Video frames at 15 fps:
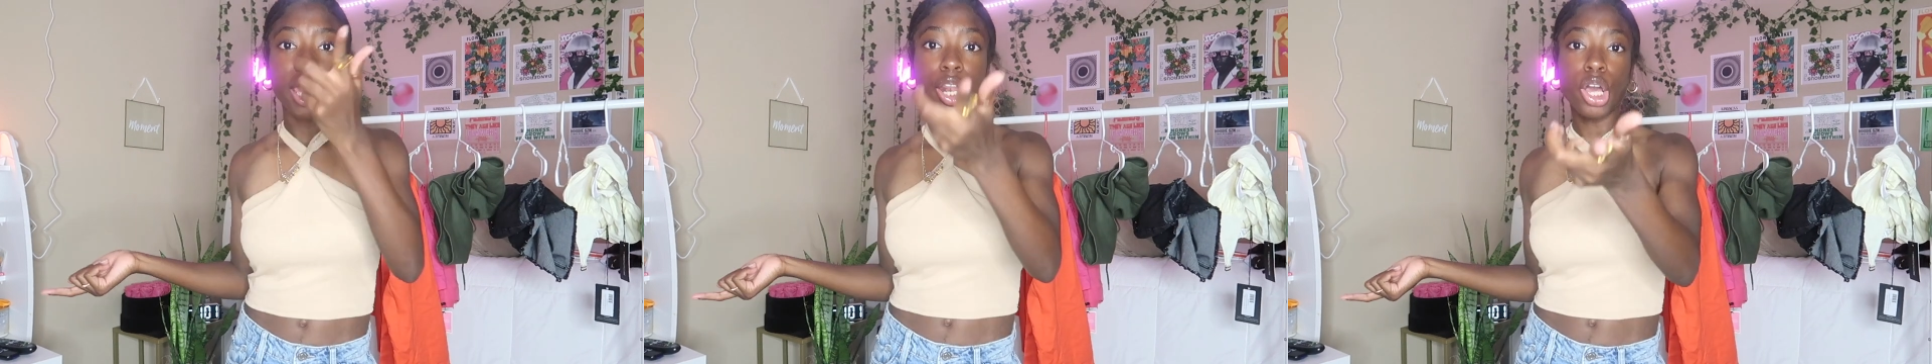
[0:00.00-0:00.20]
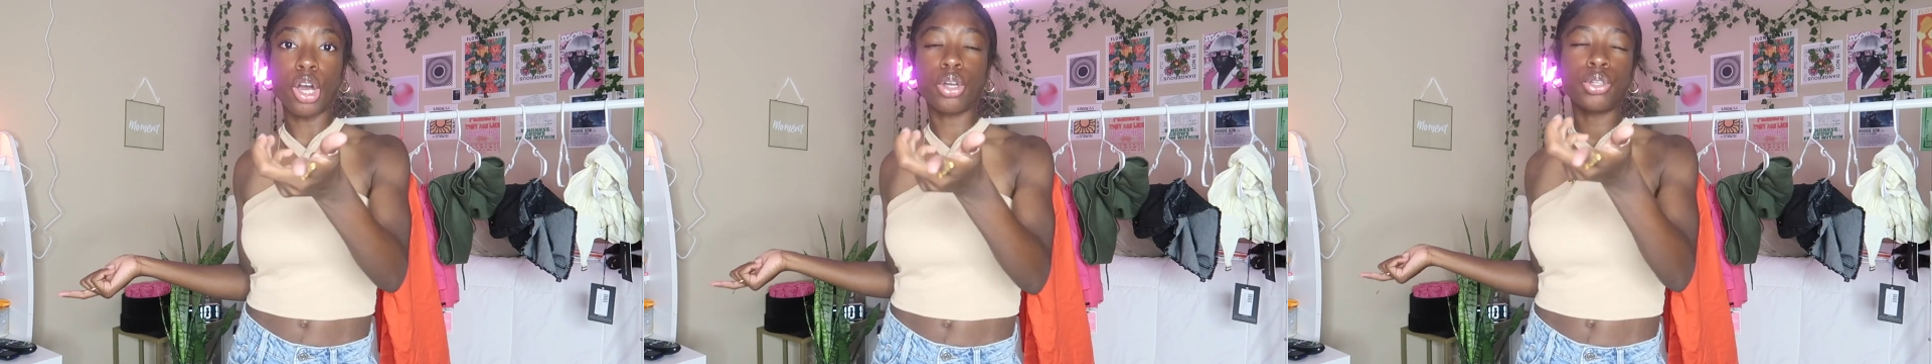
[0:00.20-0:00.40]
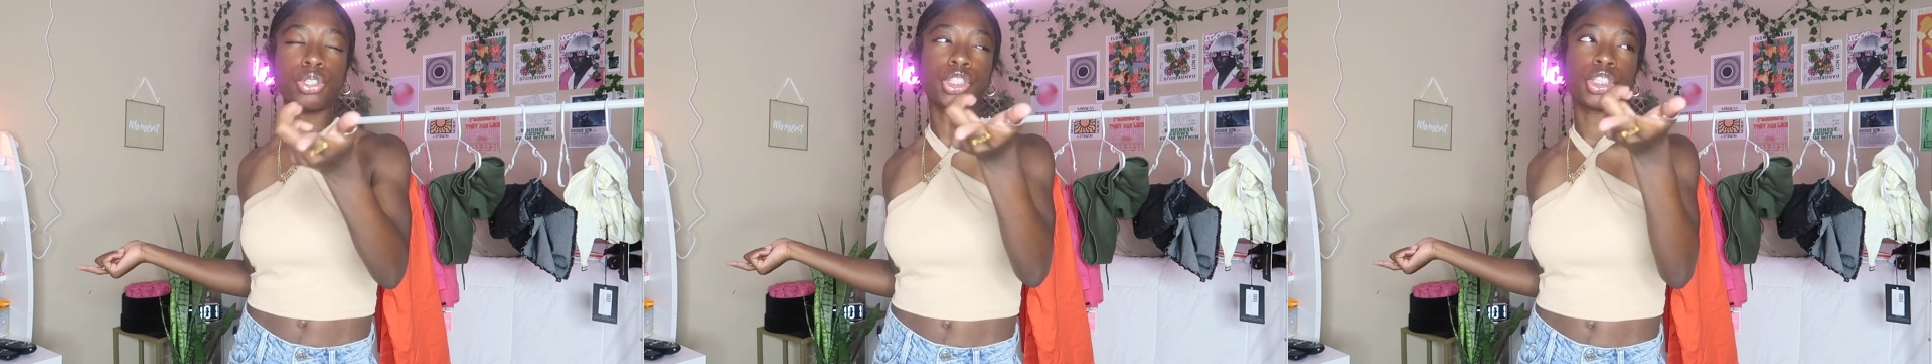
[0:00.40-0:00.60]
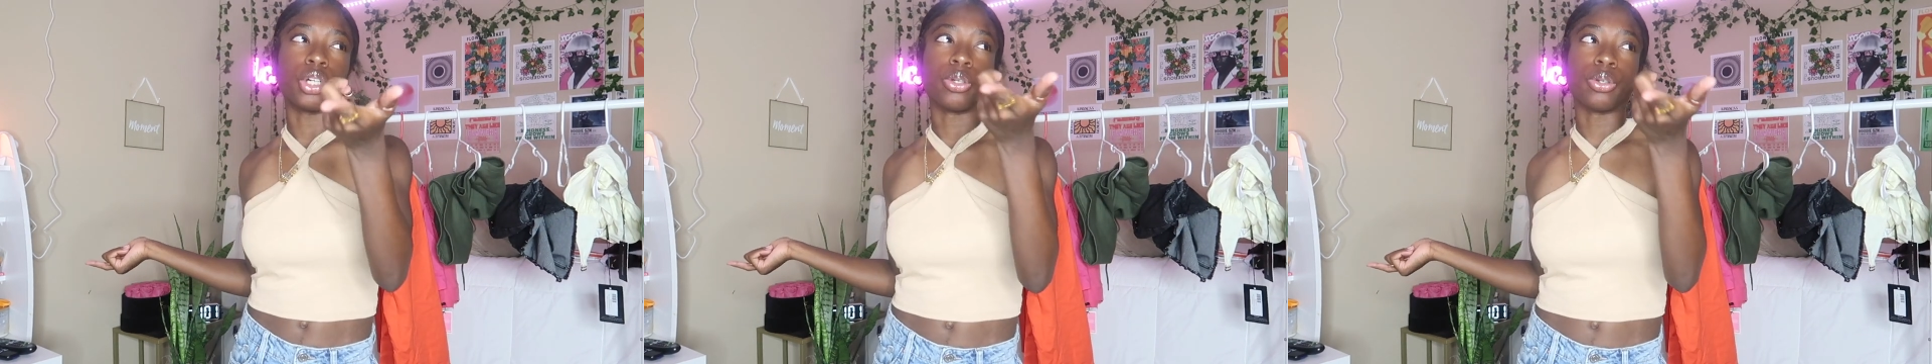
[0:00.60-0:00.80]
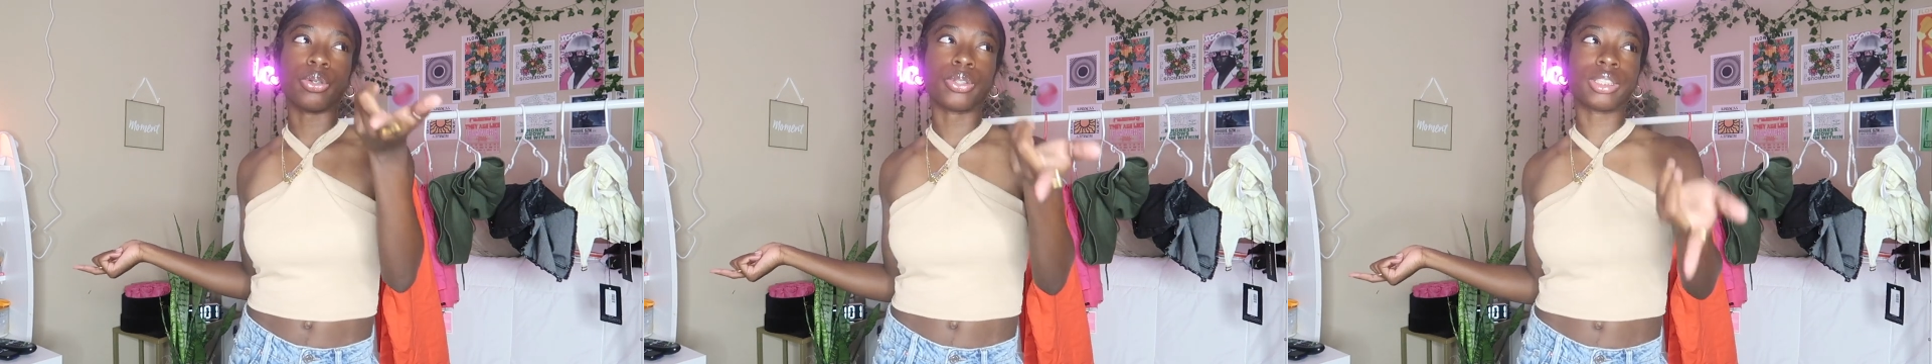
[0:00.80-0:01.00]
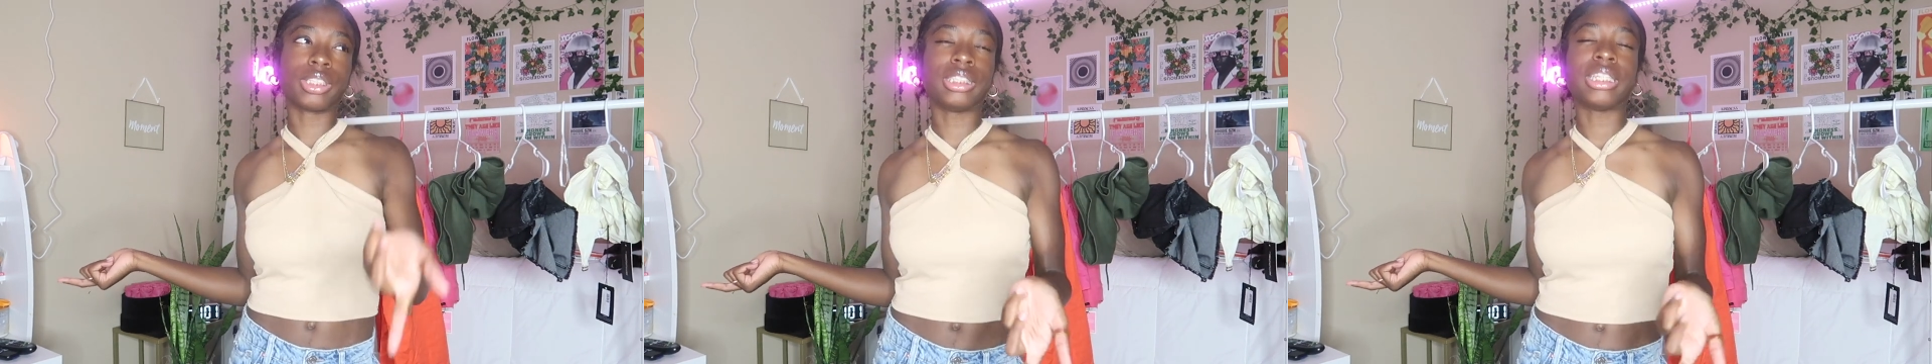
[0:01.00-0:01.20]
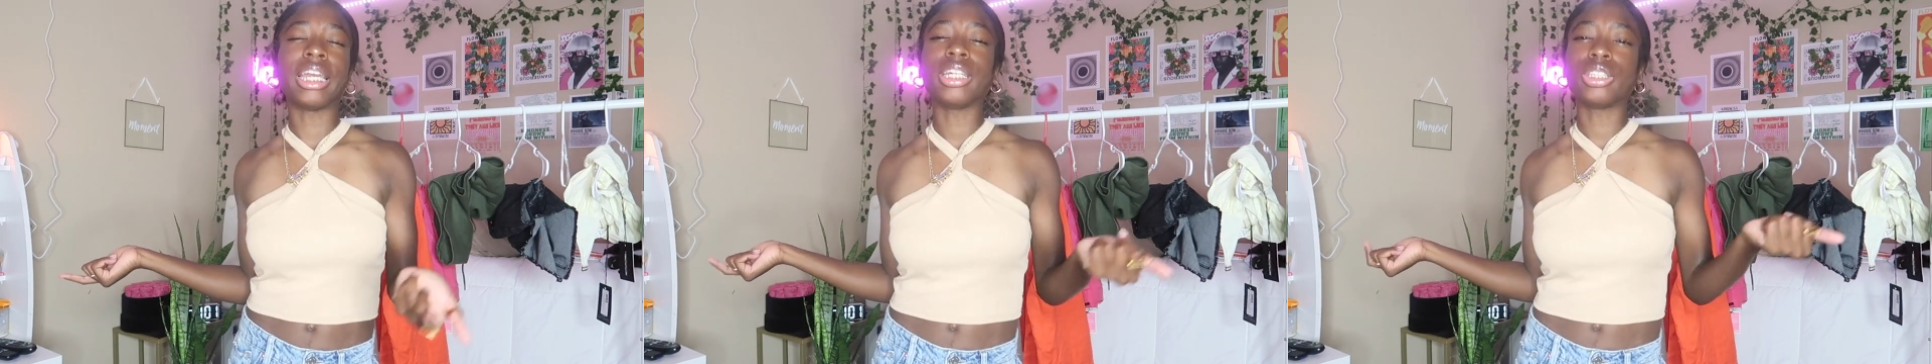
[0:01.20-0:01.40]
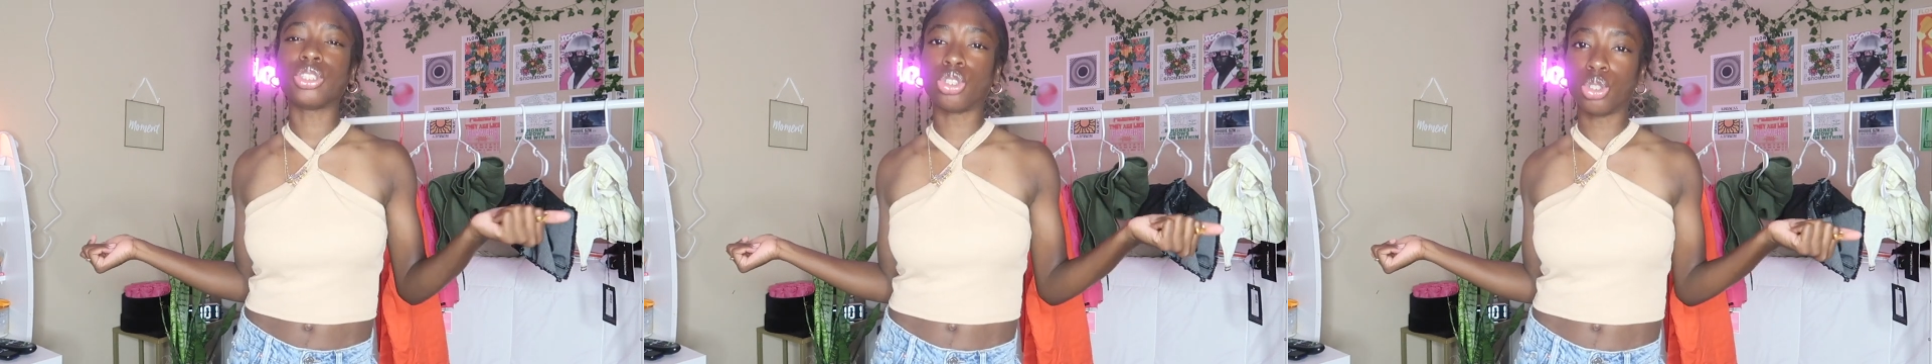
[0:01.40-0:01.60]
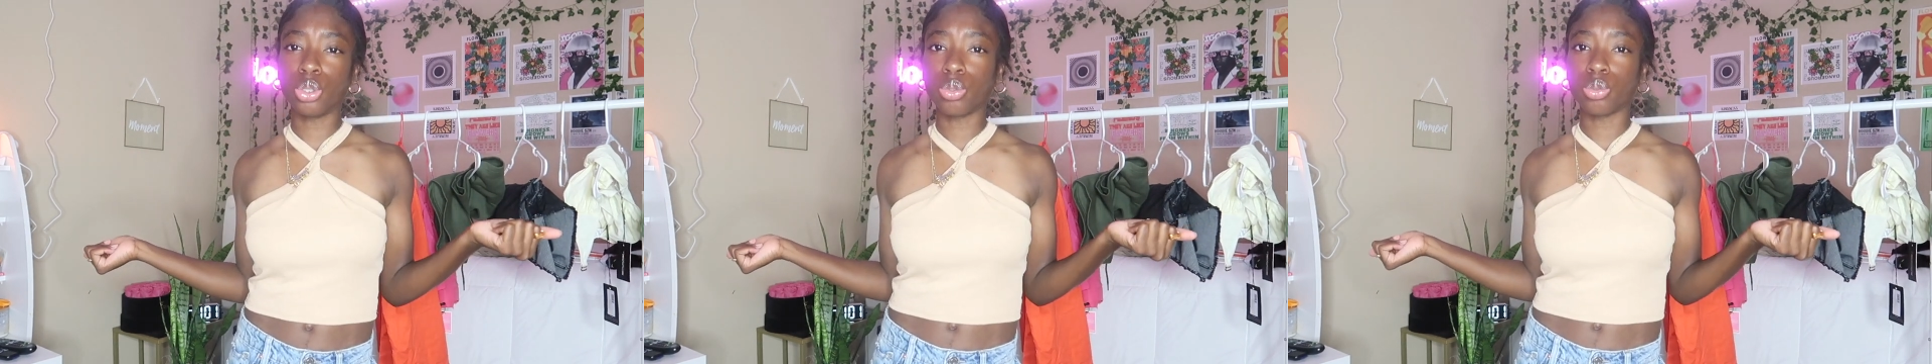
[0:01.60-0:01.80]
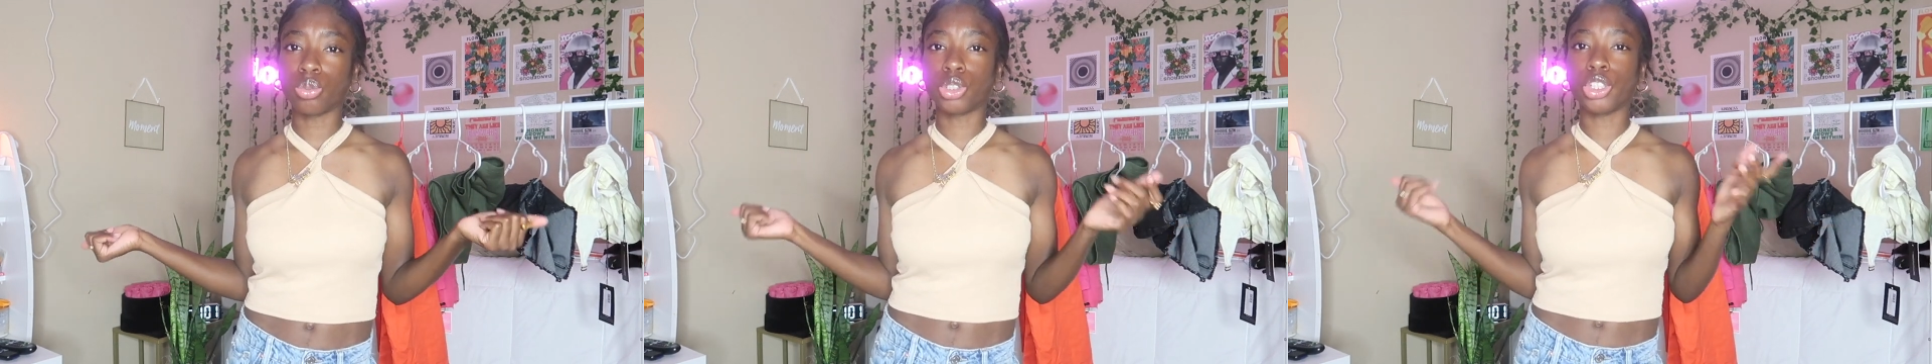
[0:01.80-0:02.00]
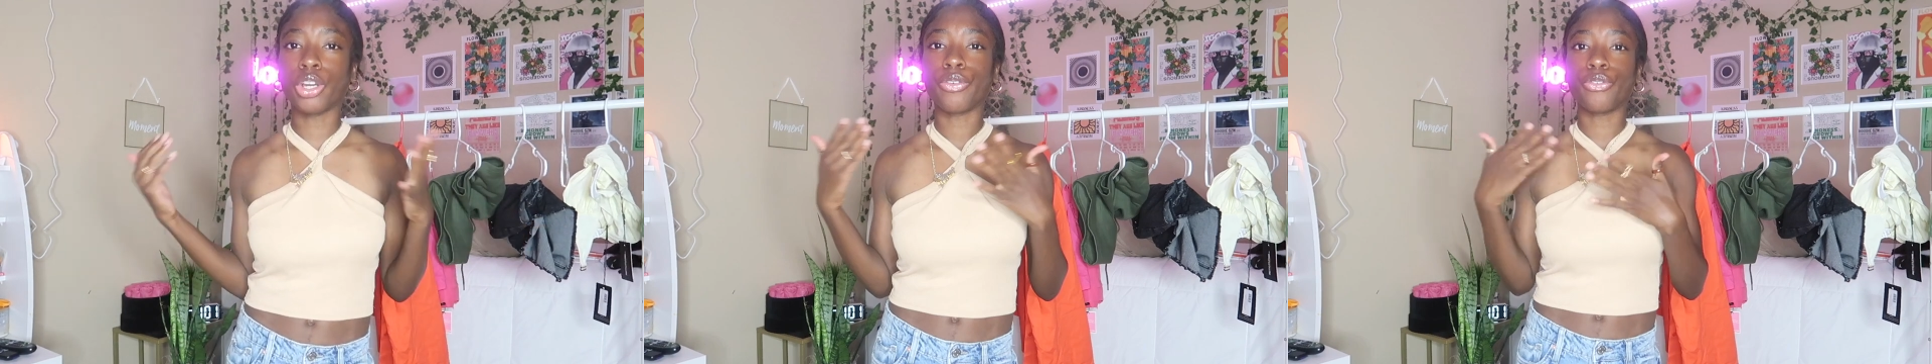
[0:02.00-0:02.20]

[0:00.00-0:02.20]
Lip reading: And also stay tuned